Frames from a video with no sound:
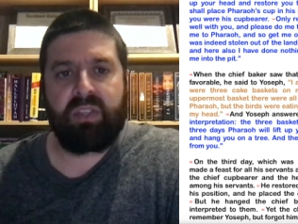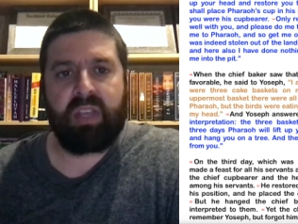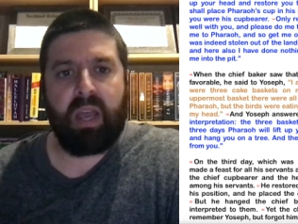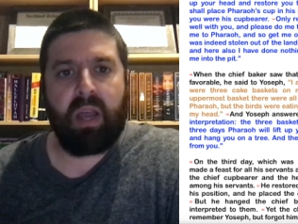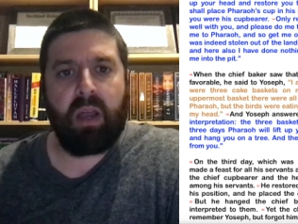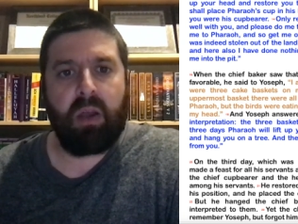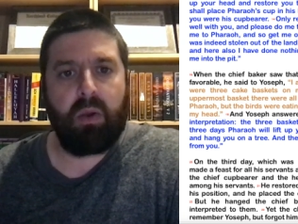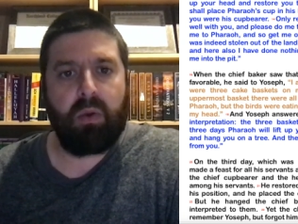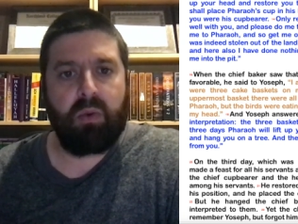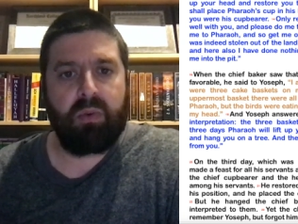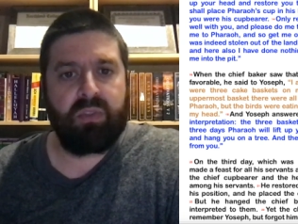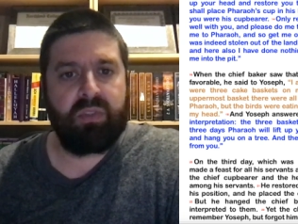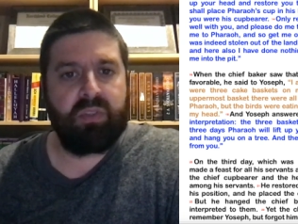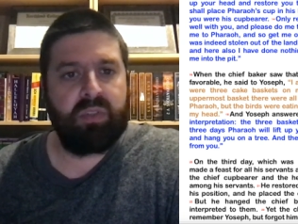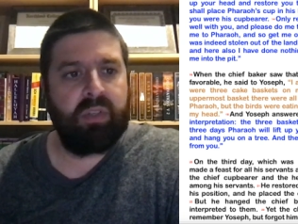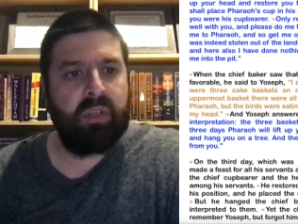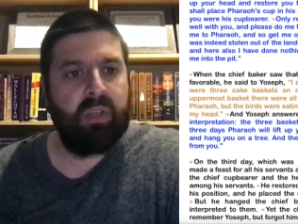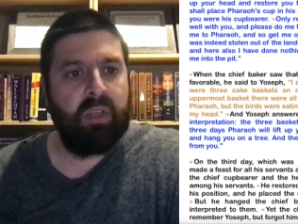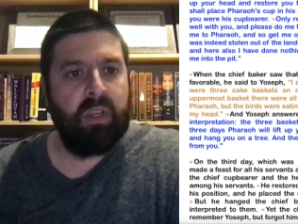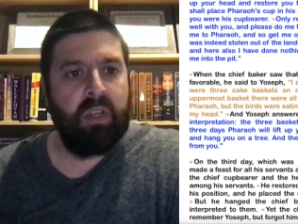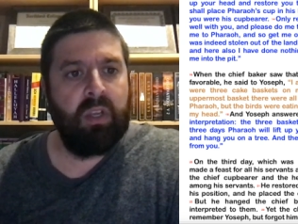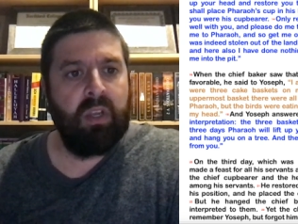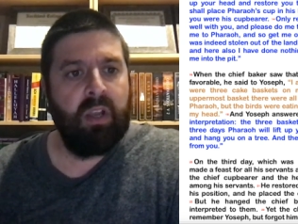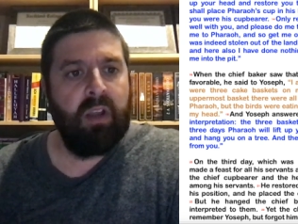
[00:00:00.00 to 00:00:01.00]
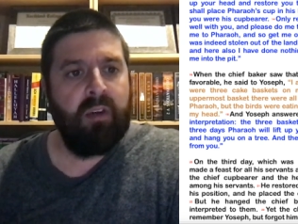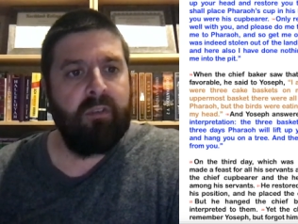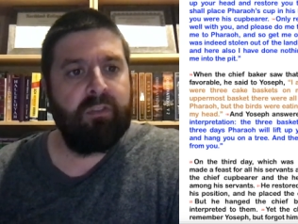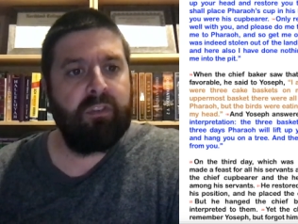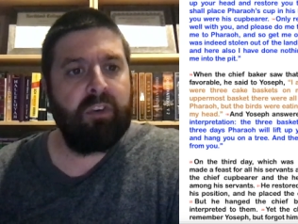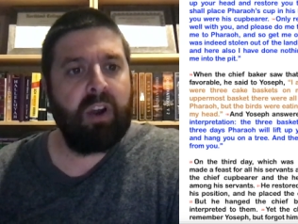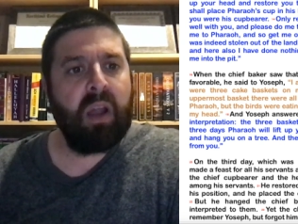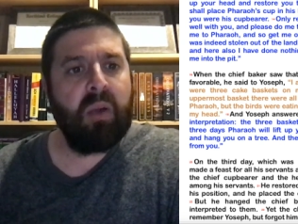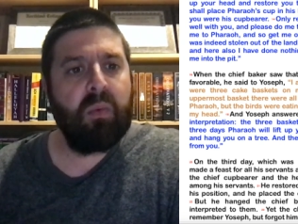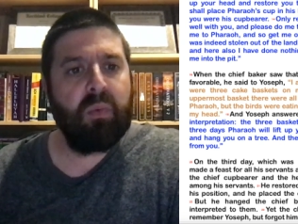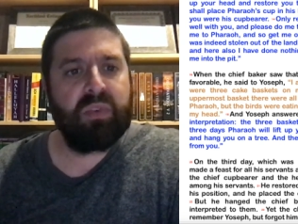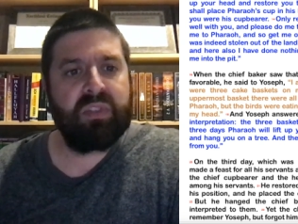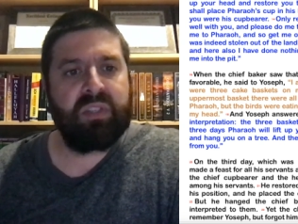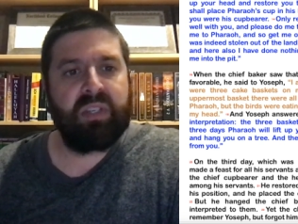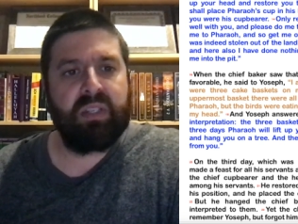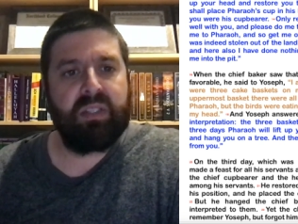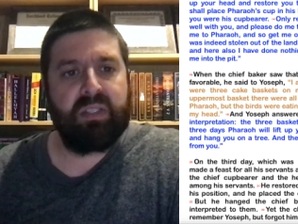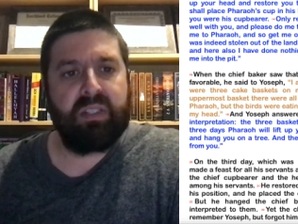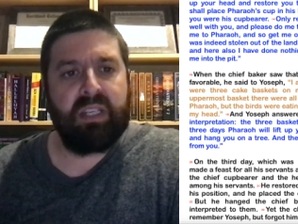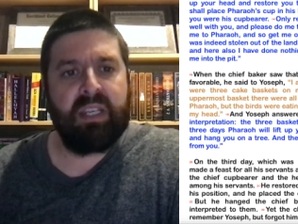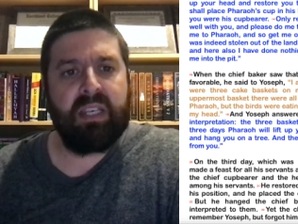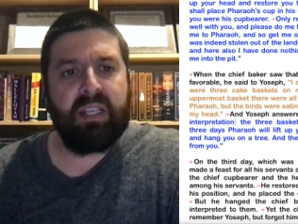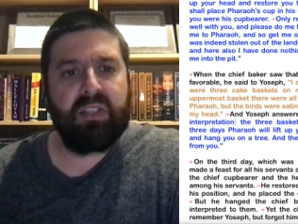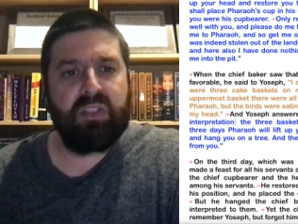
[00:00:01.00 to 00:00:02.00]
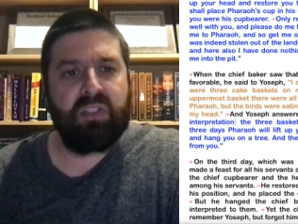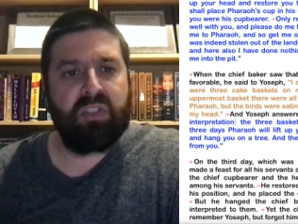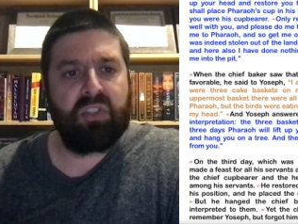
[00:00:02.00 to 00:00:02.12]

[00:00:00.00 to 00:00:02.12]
house. For I was indeed